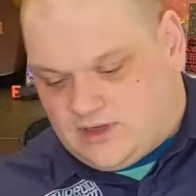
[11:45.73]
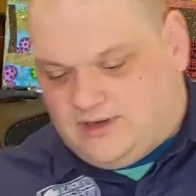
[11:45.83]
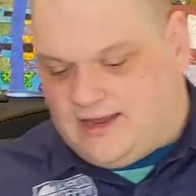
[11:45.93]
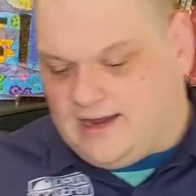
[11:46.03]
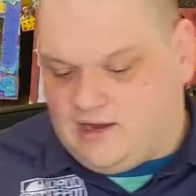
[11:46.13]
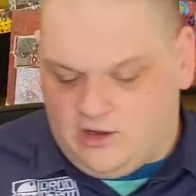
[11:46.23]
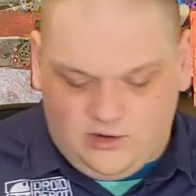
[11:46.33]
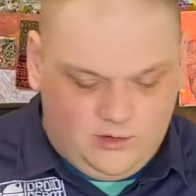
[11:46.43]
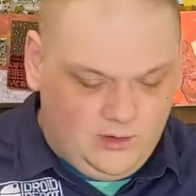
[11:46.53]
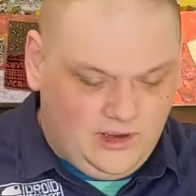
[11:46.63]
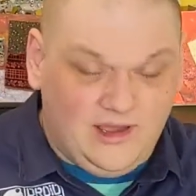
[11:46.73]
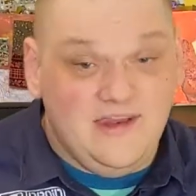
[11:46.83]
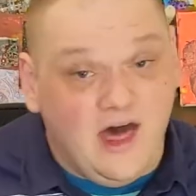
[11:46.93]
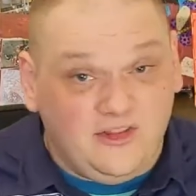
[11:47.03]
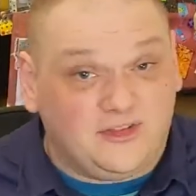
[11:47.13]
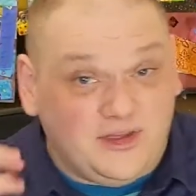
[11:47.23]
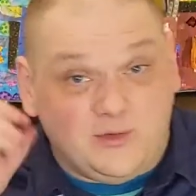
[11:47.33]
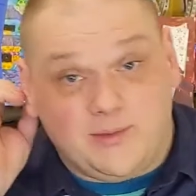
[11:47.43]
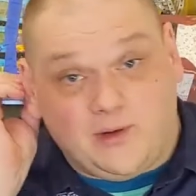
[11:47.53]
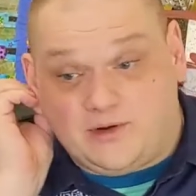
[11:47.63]
Now, another thing
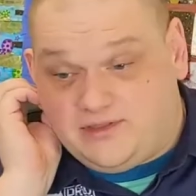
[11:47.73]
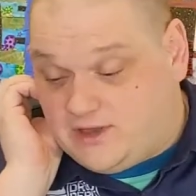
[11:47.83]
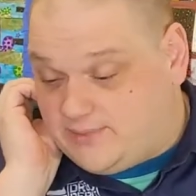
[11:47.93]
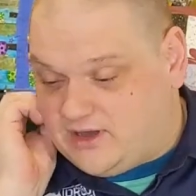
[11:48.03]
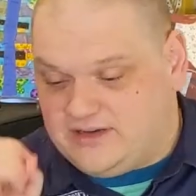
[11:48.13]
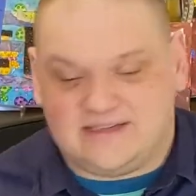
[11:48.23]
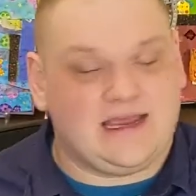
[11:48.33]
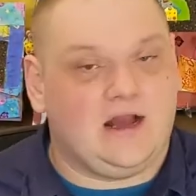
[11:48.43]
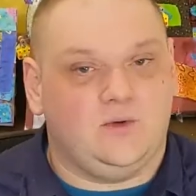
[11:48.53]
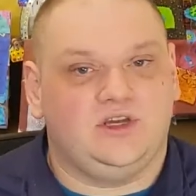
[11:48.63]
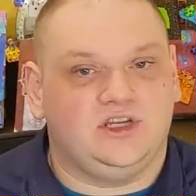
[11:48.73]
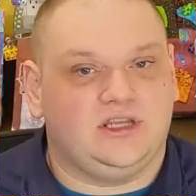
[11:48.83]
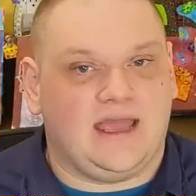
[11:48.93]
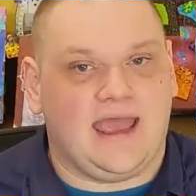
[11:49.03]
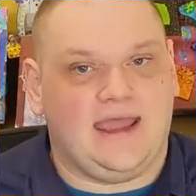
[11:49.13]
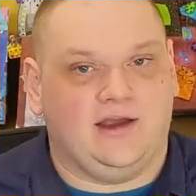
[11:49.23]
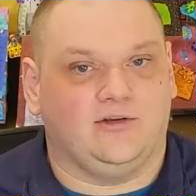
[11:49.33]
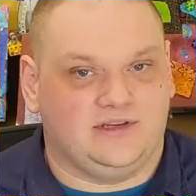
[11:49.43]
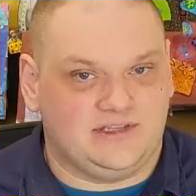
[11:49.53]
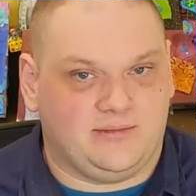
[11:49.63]
we might want to think about is how we could
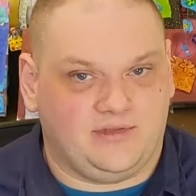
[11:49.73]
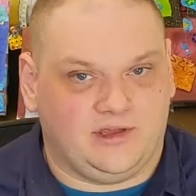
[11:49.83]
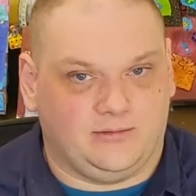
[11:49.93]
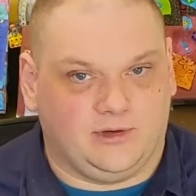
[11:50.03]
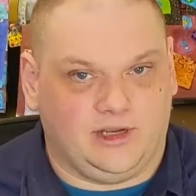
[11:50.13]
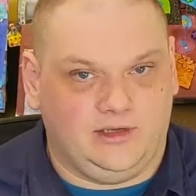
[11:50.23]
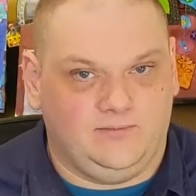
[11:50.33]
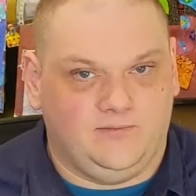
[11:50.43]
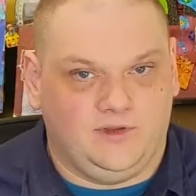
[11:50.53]
carry something, right?